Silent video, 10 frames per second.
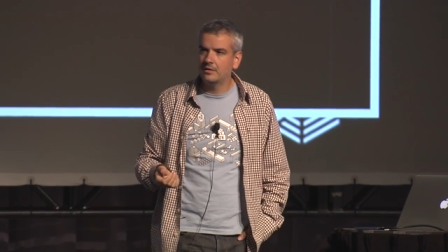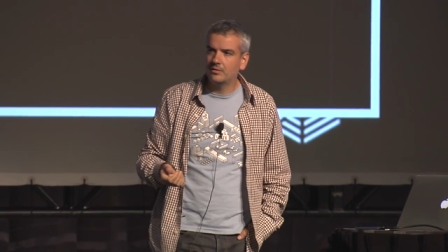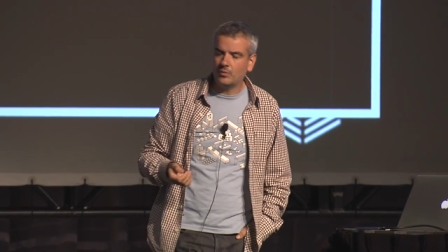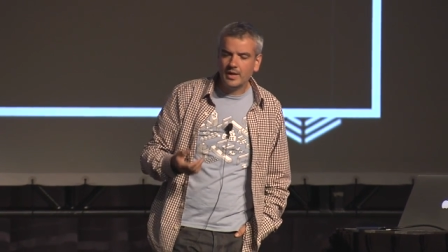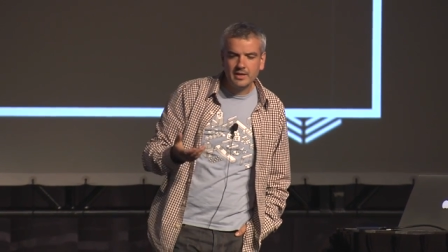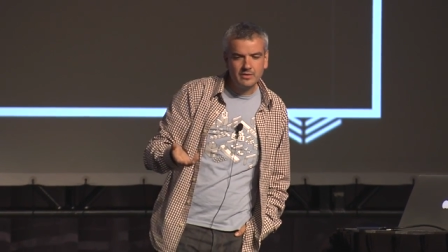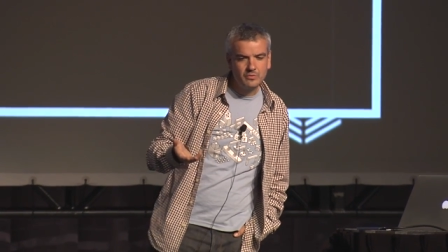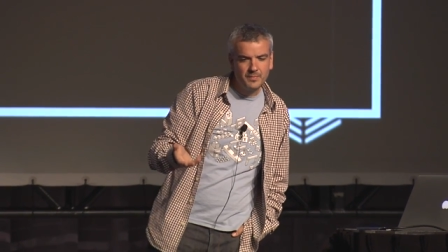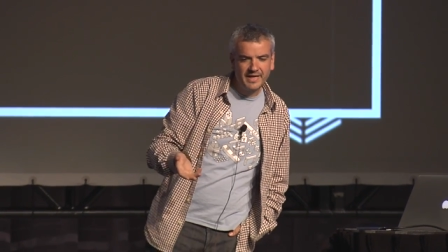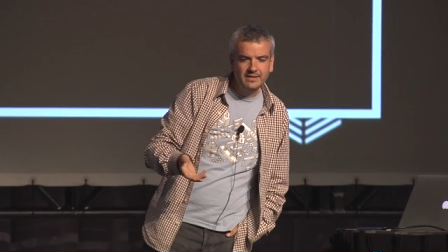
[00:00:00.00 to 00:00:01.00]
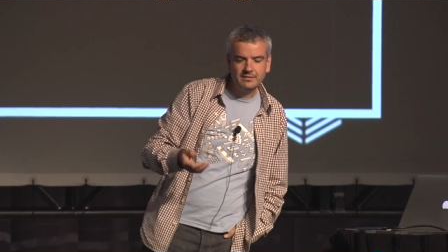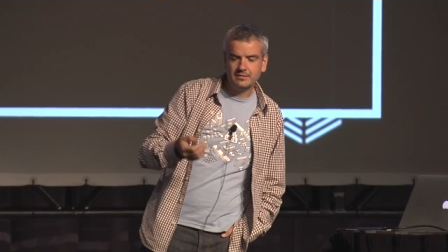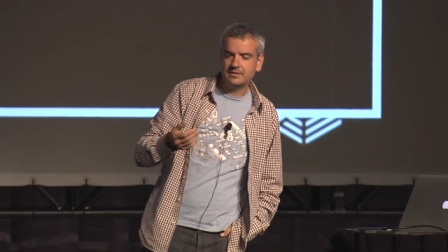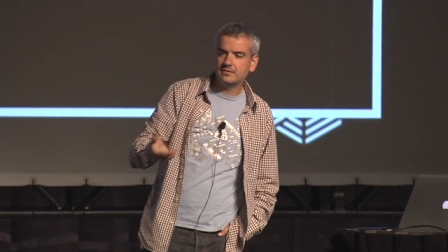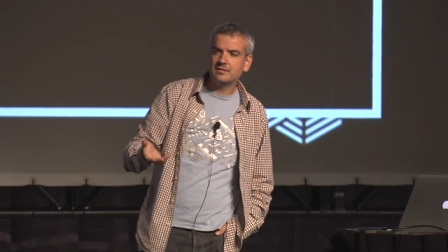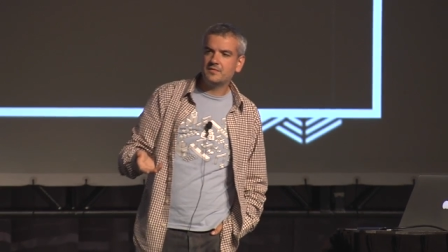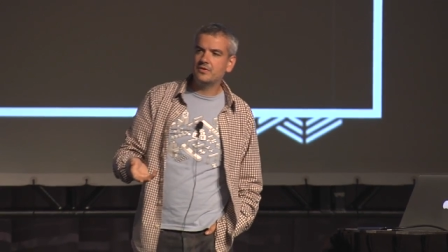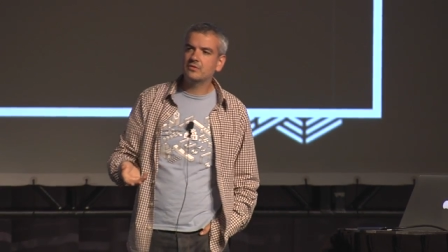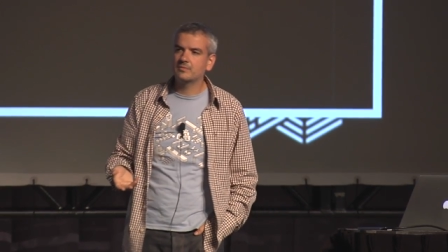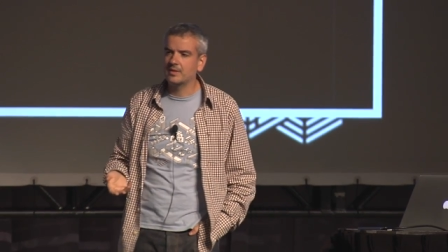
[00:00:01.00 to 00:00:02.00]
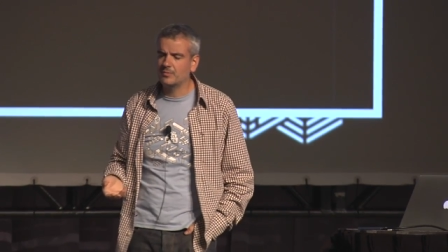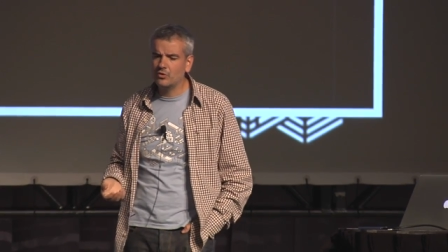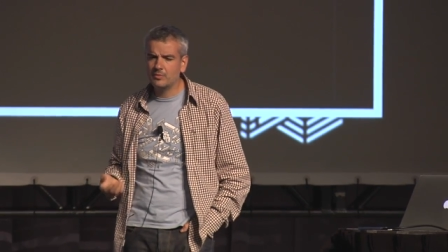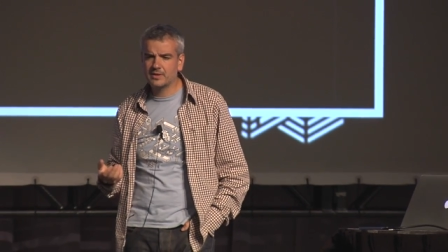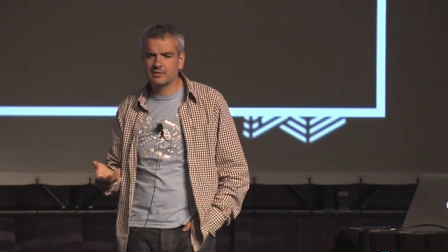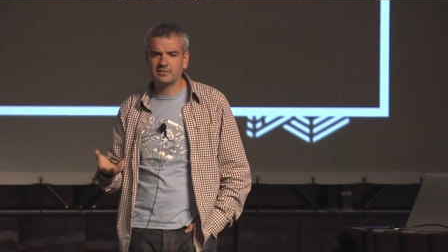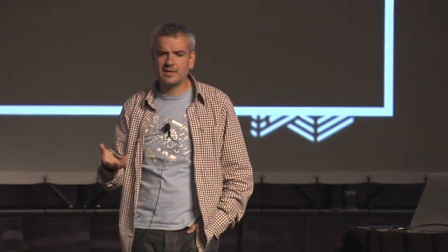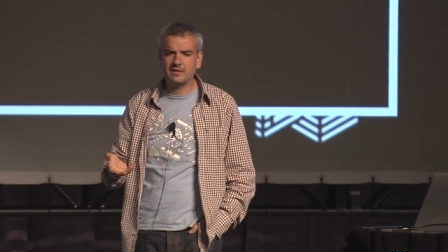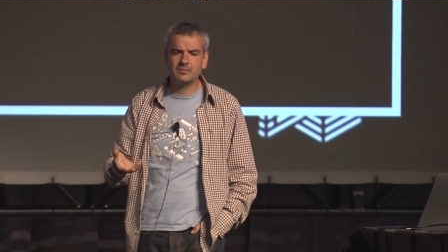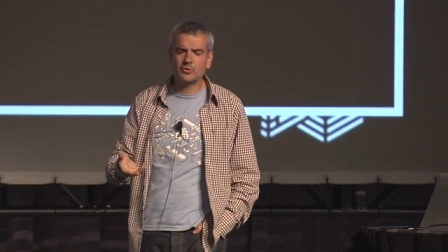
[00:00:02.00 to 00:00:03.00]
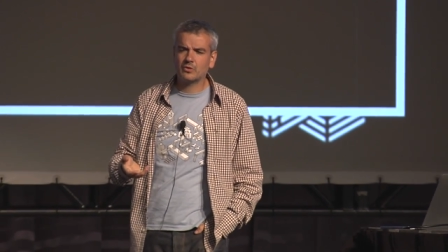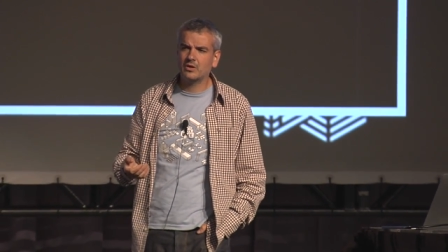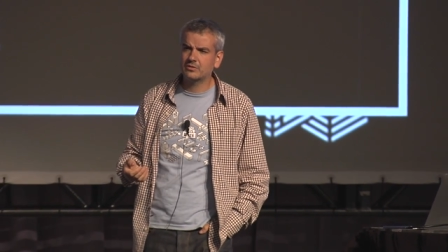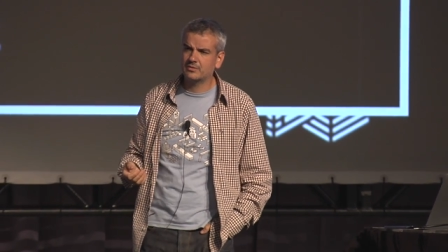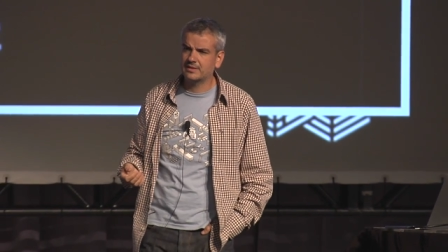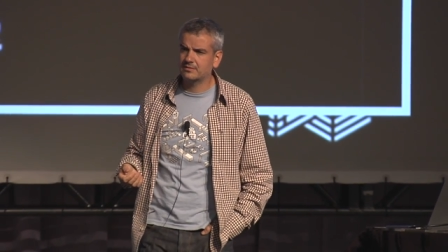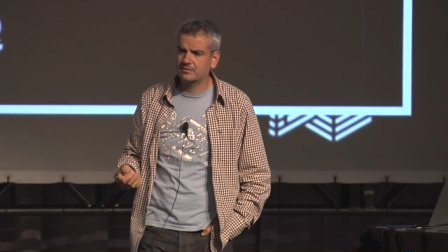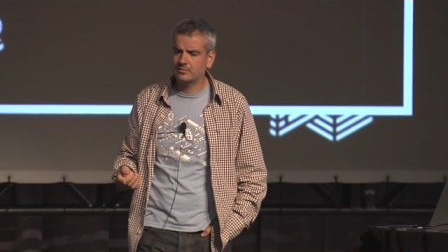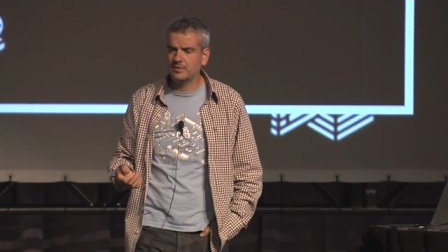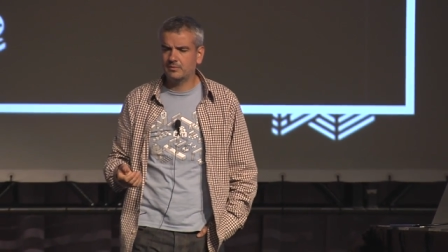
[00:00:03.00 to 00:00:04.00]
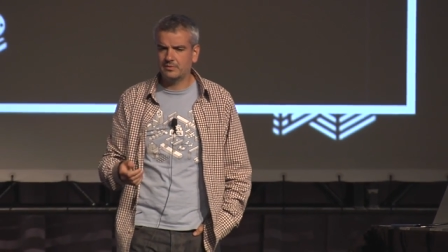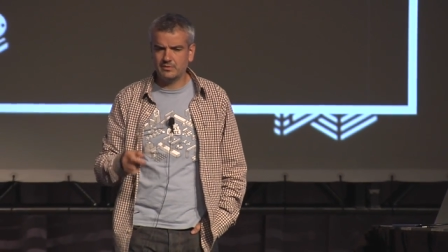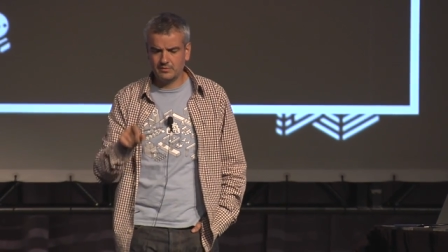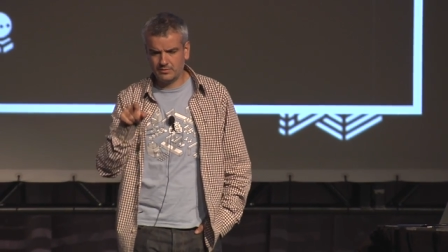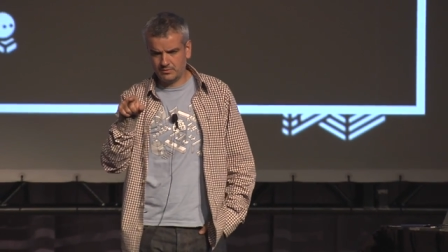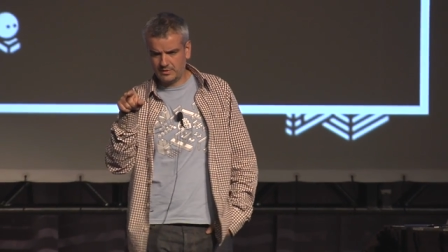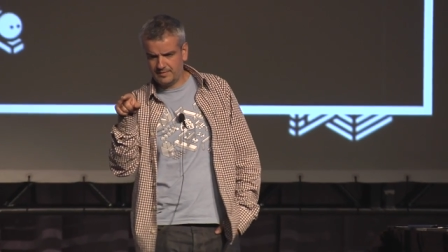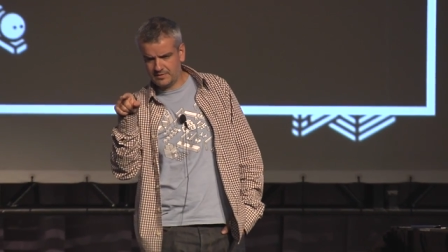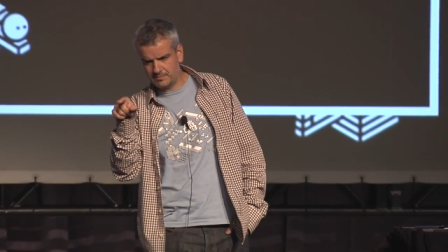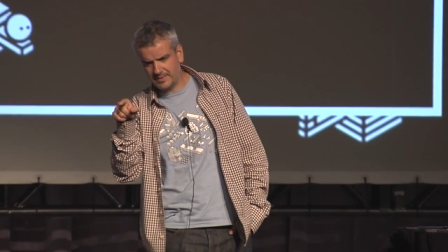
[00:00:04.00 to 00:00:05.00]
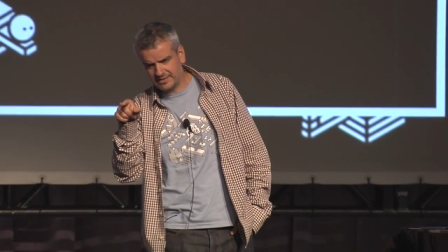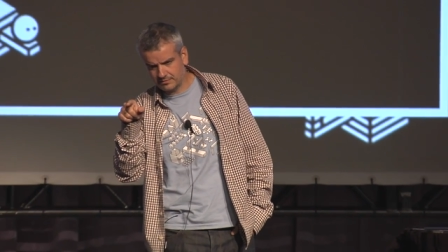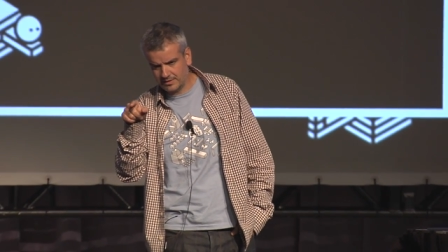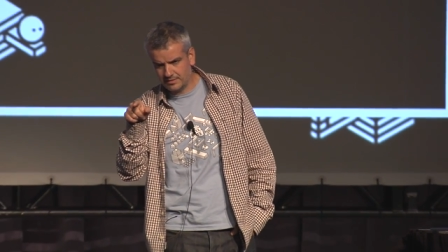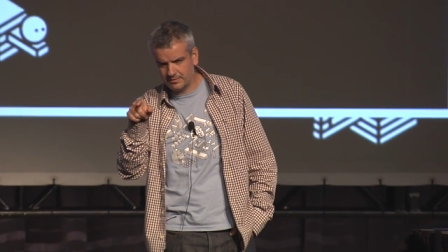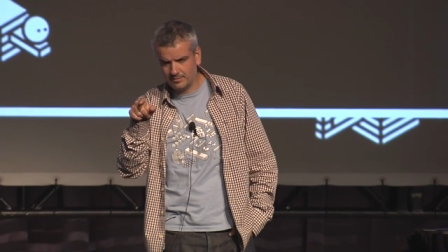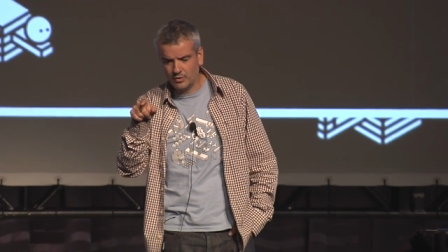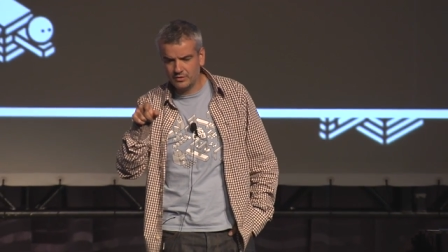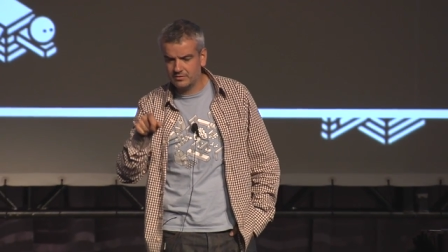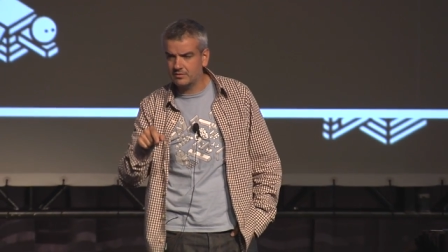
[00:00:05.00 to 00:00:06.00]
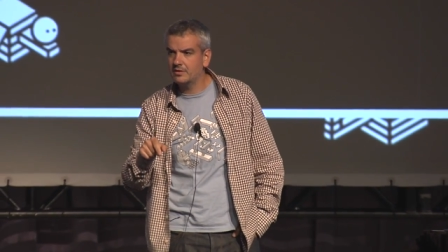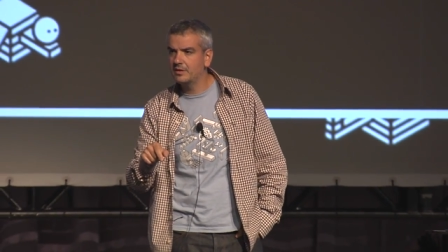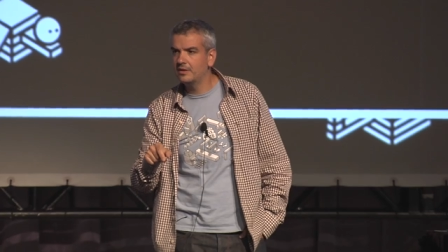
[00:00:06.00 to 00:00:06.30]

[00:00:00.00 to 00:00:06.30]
Why are you painting this diffuse map? Oh, because I need more contrast. Well, you have this button here in the monitor.